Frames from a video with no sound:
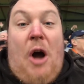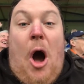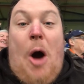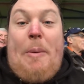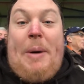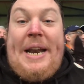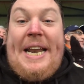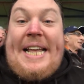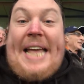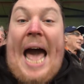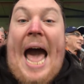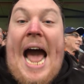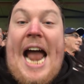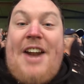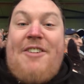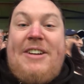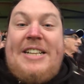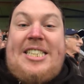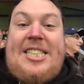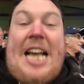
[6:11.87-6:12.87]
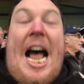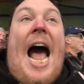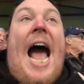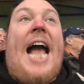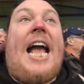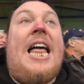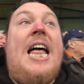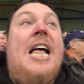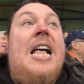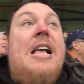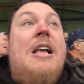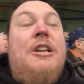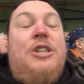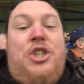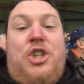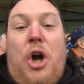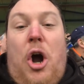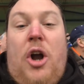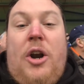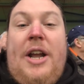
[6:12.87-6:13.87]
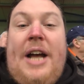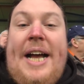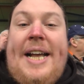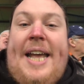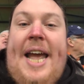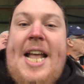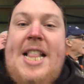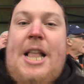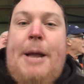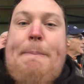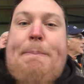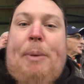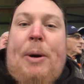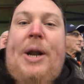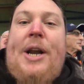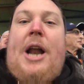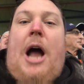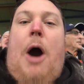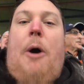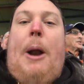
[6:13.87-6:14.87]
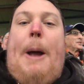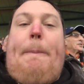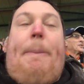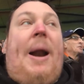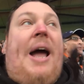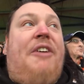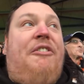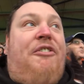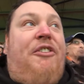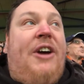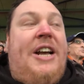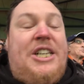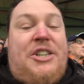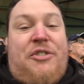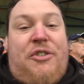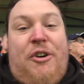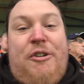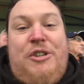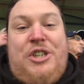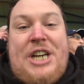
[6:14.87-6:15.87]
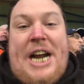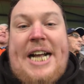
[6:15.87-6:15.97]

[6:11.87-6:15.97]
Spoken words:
got them on the counter-attack. John Akindi, brilliant hold-up play, feeds through Jack